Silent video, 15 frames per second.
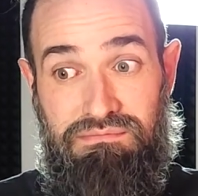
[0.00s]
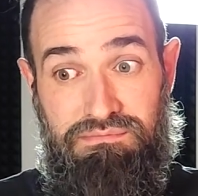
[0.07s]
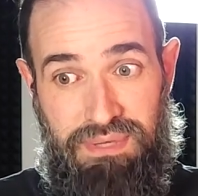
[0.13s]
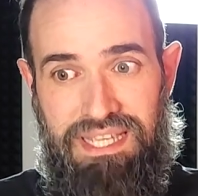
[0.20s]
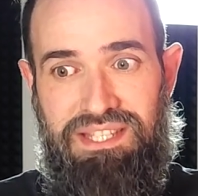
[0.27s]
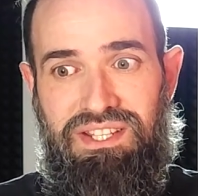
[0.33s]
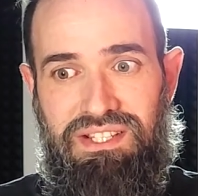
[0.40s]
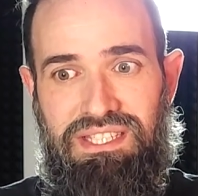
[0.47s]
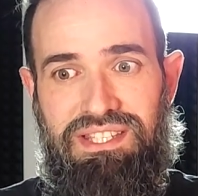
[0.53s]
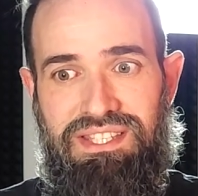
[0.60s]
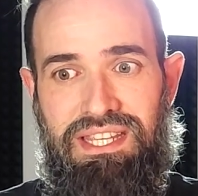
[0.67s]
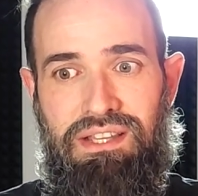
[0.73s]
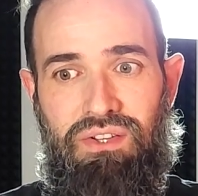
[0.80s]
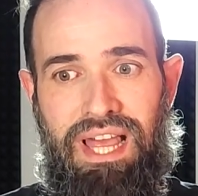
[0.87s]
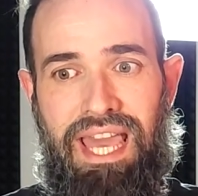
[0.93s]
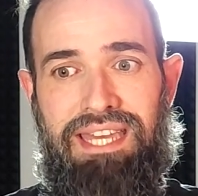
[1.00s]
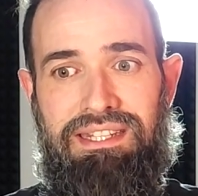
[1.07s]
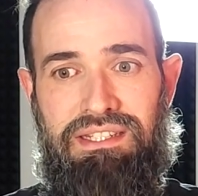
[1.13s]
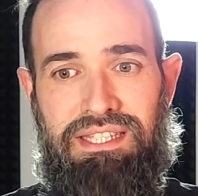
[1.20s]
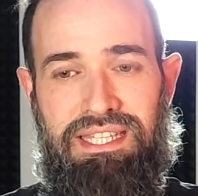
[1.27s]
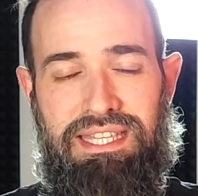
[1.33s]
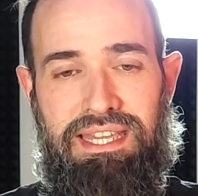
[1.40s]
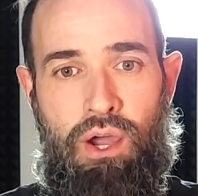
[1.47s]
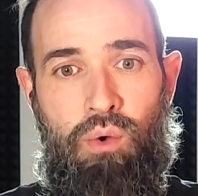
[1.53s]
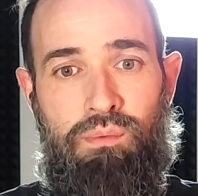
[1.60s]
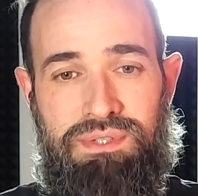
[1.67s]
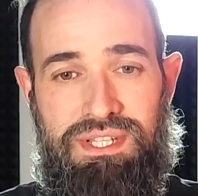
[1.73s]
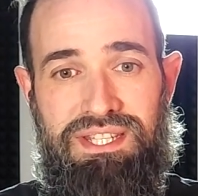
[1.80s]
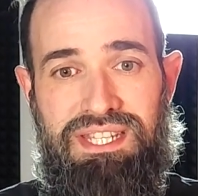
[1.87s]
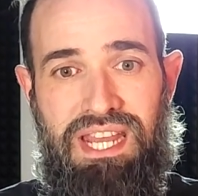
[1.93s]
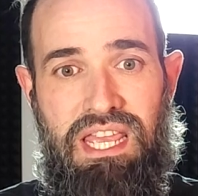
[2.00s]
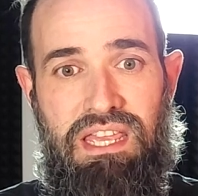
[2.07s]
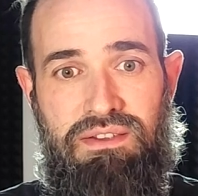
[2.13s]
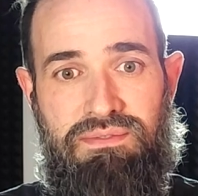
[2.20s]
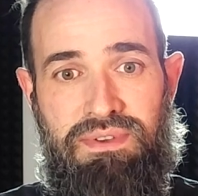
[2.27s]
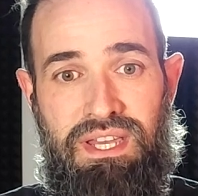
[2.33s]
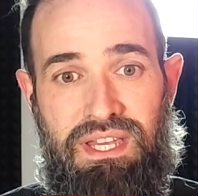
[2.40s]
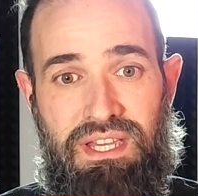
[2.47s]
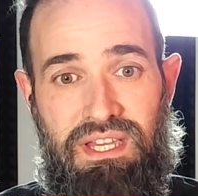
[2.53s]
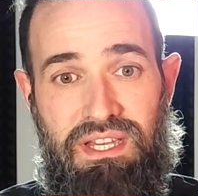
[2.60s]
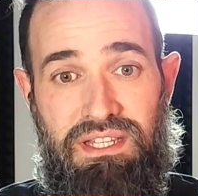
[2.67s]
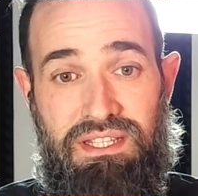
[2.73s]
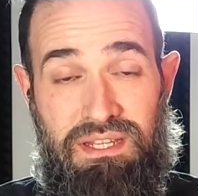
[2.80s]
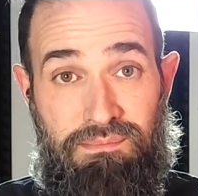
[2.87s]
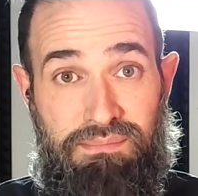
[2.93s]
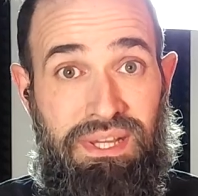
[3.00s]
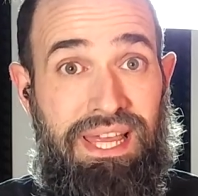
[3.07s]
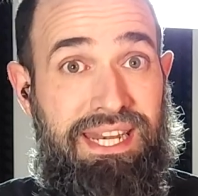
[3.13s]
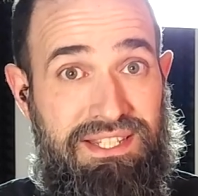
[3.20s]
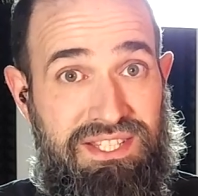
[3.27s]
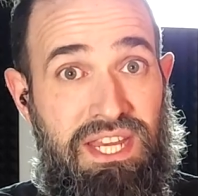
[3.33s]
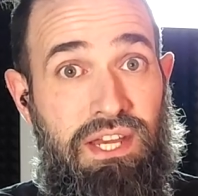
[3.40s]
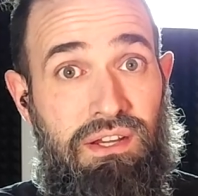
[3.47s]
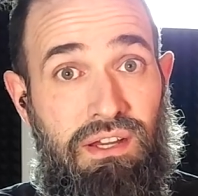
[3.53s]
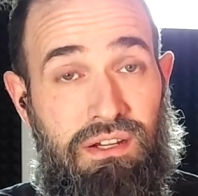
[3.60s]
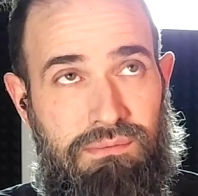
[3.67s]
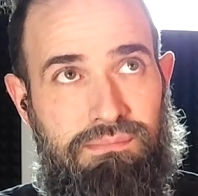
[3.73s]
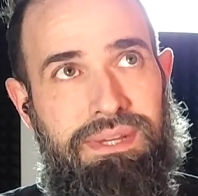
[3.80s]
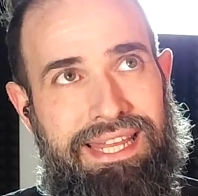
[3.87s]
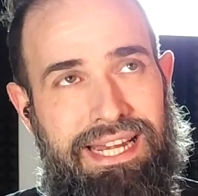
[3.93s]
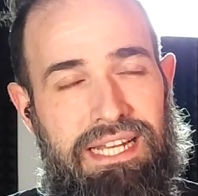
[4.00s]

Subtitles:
basically single-handedly helped to save some plants here